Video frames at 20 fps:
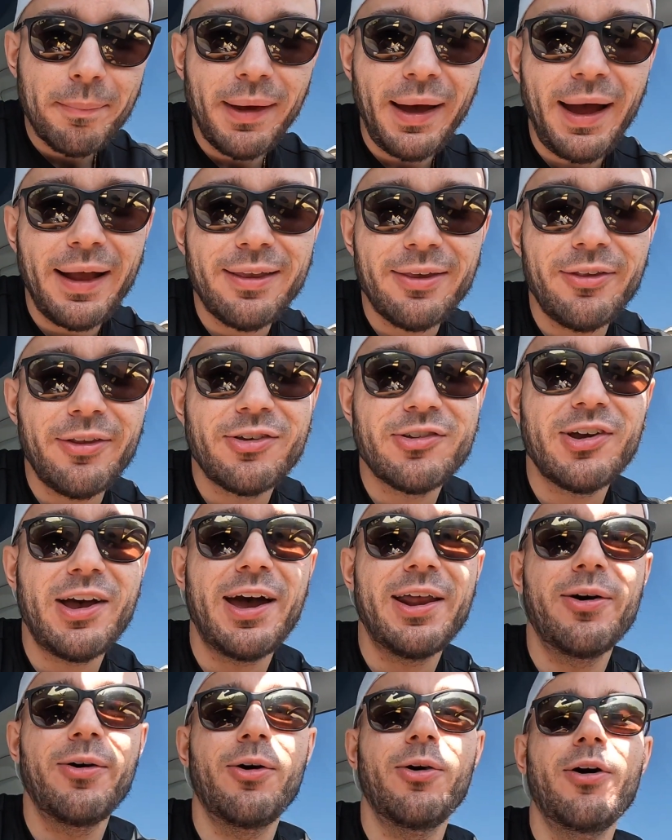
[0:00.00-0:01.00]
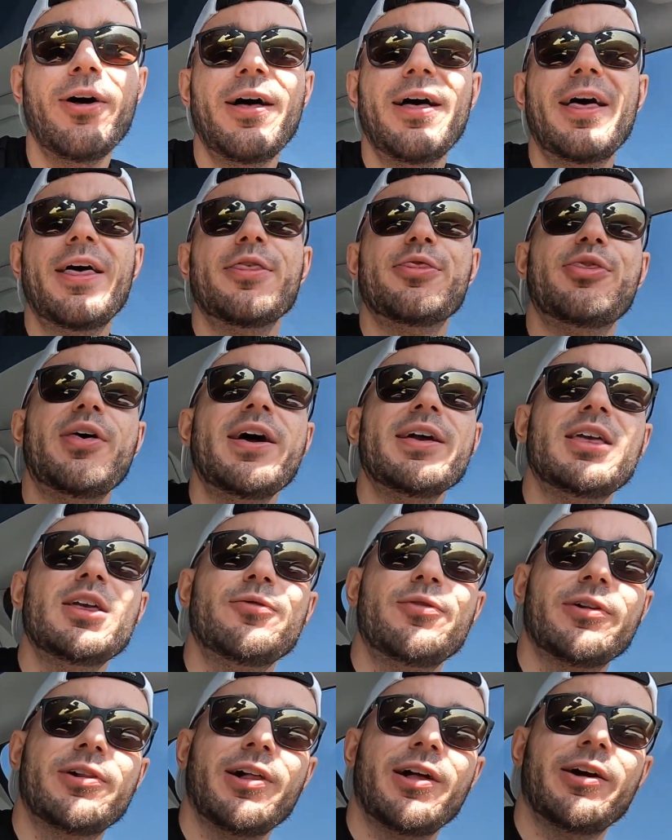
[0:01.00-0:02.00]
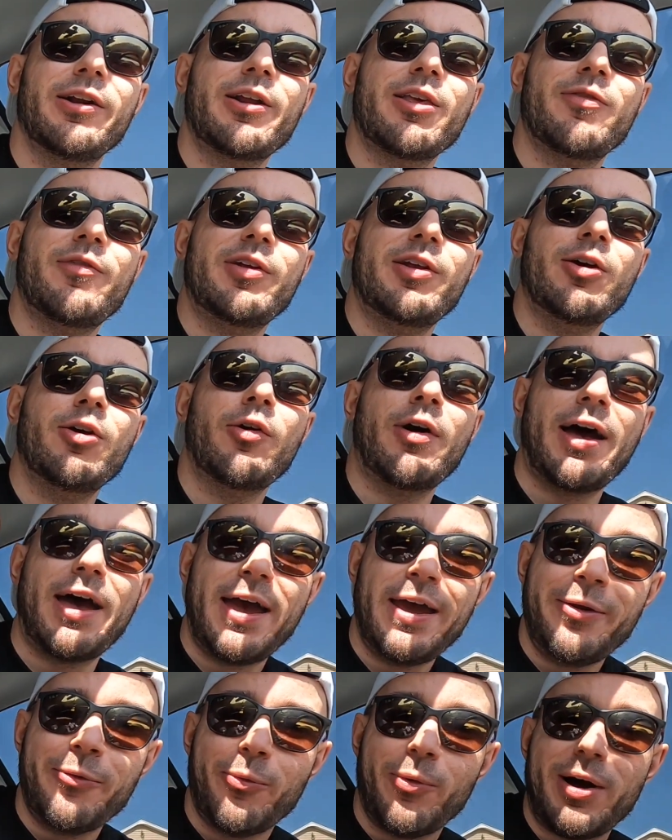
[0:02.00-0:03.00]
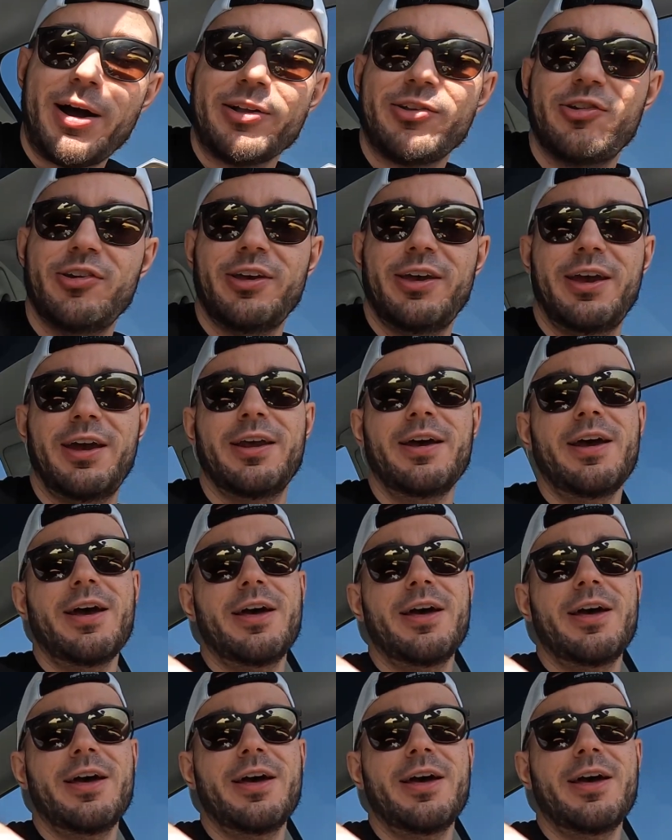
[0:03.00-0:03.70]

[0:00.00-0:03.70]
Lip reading: back to the channel. Thank you for clicking on this video and watching it.